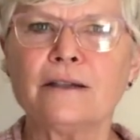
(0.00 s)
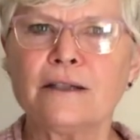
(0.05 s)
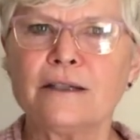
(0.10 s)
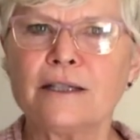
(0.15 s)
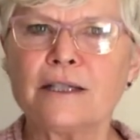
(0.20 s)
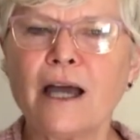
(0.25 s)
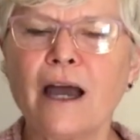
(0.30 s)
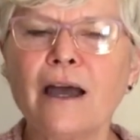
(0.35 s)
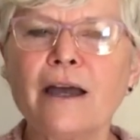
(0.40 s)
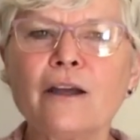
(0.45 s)

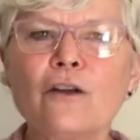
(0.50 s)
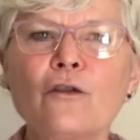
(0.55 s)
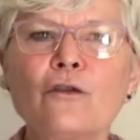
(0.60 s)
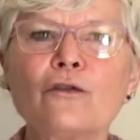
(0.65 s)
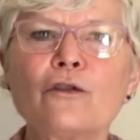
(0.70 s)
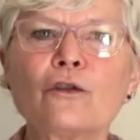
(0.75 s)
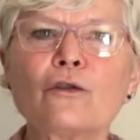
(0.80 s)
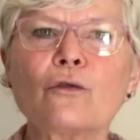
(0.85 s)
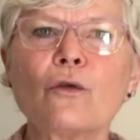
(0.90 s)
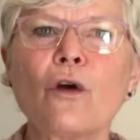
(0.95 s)
died on
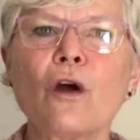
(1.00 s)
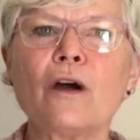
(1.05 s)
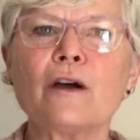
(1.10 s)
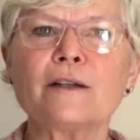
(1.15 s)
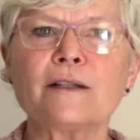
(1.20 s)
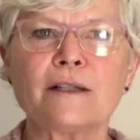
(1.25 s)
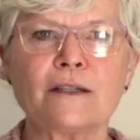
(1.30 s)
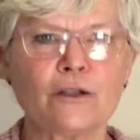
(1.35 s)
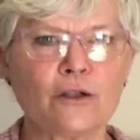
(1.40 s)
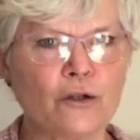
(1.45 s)
the
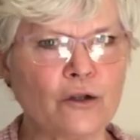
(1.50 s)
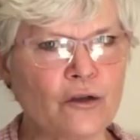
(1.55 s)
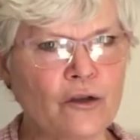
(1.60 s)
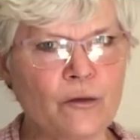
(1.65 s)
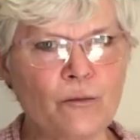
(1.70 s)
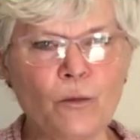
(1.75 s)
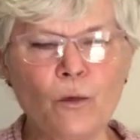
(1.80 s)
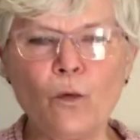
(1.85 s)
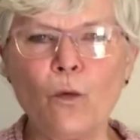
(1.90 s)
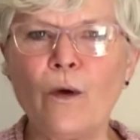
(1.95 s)
cross, took
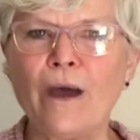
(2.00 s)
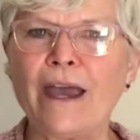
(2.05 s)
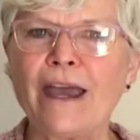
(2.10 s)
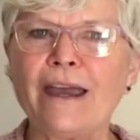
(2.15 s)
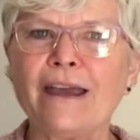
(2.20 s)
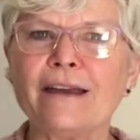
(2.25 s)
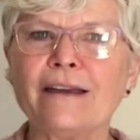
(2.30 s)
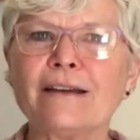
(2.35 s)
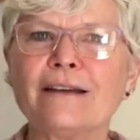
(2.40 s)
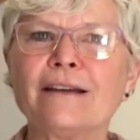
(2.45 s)
them
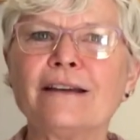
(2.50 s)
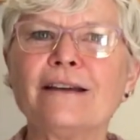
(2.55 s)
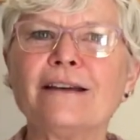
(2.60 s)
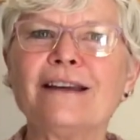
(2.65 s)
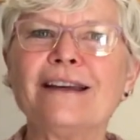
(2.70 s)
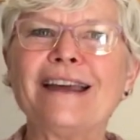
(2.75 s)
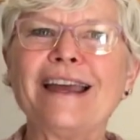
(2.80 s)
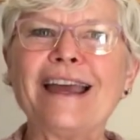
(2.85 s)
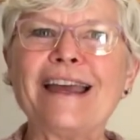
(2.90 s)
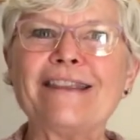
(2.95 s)
away,
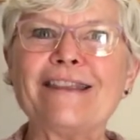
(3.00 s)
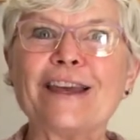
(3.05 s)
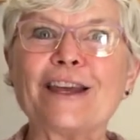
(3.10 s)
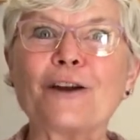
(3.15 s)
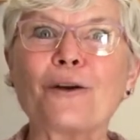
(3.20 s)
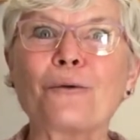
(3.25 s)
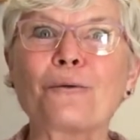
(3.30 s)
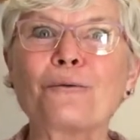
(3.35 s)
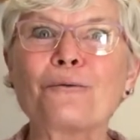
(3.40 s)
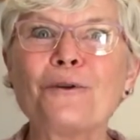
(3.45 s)
and then
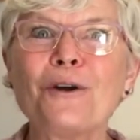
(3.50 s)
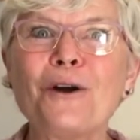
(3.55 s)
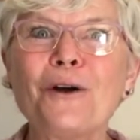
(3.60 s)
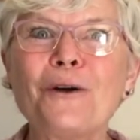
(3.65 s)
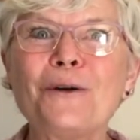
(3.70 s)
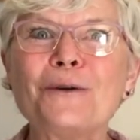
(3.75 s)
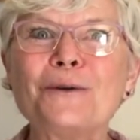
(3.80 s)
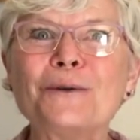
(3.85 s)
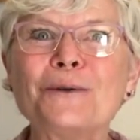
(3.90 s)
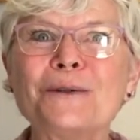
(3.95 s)

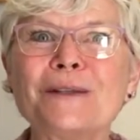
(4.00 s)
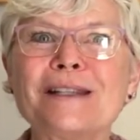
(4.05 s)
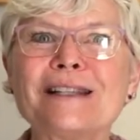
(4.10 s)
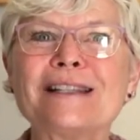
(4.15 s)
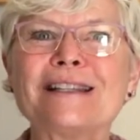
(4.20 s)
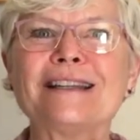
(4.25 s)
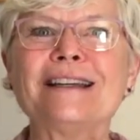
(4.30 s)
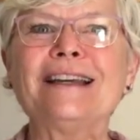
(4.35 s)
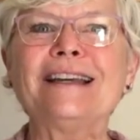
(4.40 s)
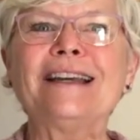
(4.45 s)

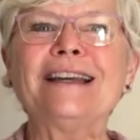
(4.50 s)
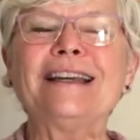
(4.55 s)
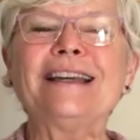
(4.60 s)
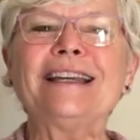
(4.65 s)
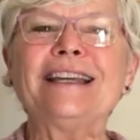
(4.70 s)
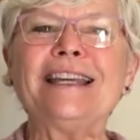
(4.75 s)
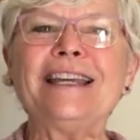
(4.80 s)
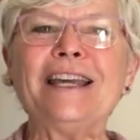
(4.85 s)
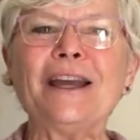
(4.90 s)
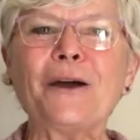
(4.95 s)
arose.
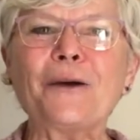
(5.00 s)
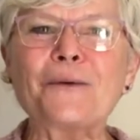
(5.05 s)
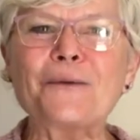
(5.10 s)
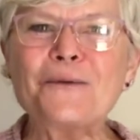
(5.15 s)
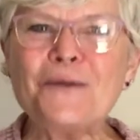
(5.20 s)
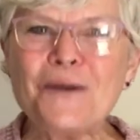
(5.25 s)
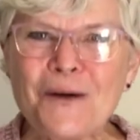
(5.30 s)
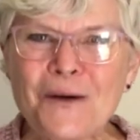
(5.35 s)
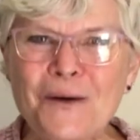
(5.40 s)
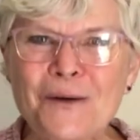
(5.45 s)
He
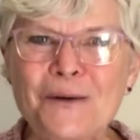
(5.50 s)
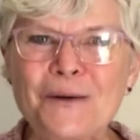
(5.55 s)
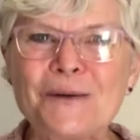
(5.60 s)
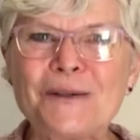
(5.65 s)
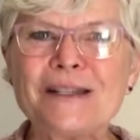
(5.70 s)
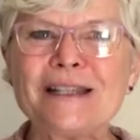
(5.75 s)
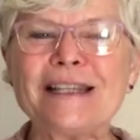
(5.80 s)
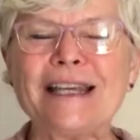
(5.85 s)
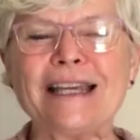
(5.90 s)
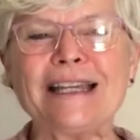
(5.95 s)

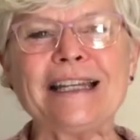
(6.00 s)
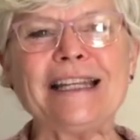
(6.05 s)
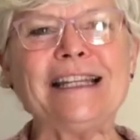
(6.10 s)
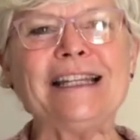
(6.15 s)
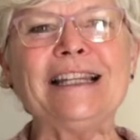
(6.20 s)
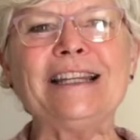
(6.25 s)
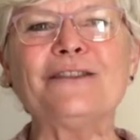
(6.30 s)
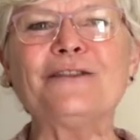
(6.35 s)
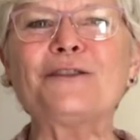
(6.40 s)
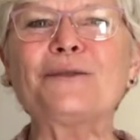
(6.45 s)
arose and he
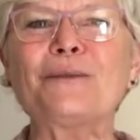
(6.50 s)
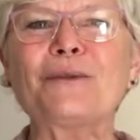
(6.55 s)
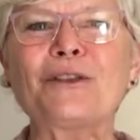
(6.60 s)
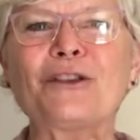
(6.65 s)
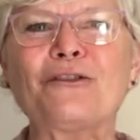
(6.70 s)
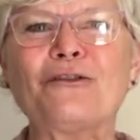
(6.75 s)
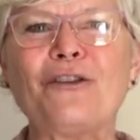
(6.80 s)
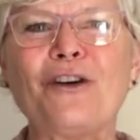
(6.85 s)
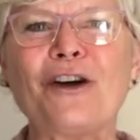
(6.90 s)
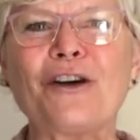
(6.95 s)
lives with the
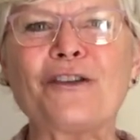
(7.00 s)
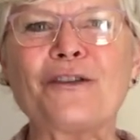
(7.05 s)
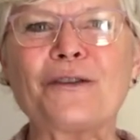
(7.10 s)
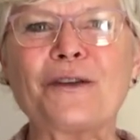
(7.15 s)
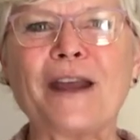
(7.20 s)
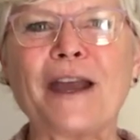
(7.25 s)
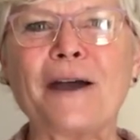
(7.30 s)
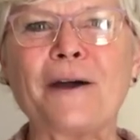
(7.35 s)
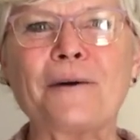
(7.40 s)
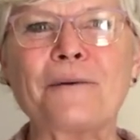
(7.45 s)
Father
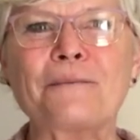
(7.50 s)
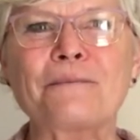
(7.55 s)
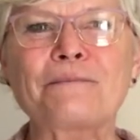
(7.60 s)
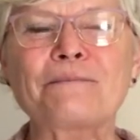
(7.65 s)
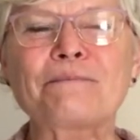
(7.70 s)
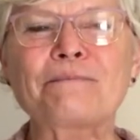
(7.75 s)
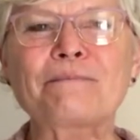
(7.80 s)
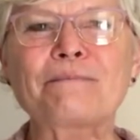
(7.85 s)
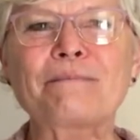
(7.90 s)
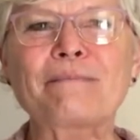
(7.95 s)
now.
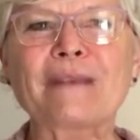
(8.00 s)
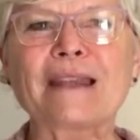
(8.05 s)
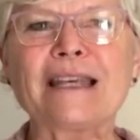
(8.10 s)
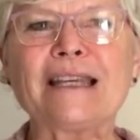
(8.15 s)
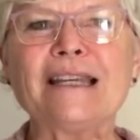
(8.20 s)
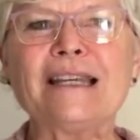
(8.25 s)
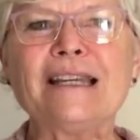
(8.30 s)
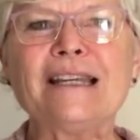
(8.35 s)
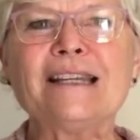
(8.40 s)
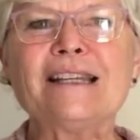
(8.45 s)

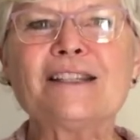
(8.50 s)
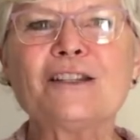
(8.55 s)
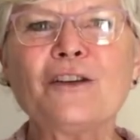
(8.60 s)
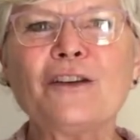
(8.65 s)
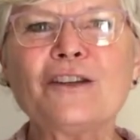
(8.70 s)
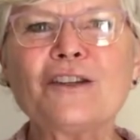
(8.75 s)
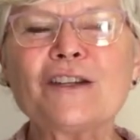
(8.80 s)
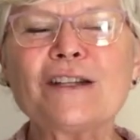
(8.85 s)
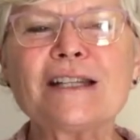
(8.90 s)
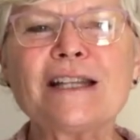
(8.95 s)
So
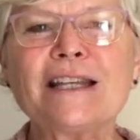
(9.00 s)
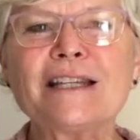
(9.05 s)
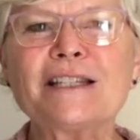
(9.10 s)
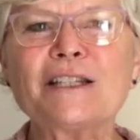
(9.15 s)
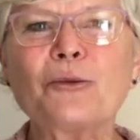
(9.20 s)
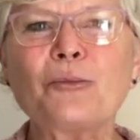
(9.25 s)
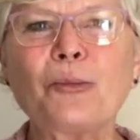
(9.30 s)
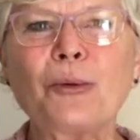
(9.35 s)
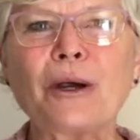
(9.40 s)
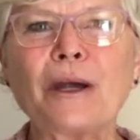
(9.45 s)
I'd just like
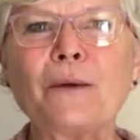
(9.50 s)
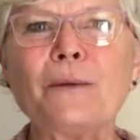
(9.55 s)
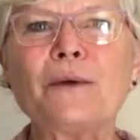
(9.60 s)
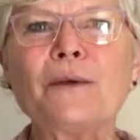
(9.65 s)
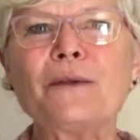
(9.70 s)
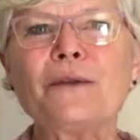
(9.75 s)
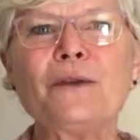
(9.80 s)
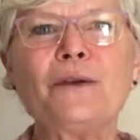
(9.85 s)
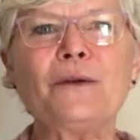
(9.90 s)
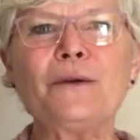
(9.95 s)
to pray
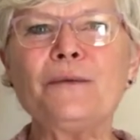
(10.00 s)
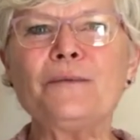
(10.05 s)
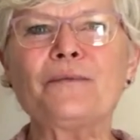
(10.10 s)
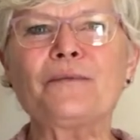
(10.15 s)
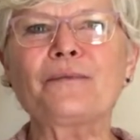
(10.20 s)
with you.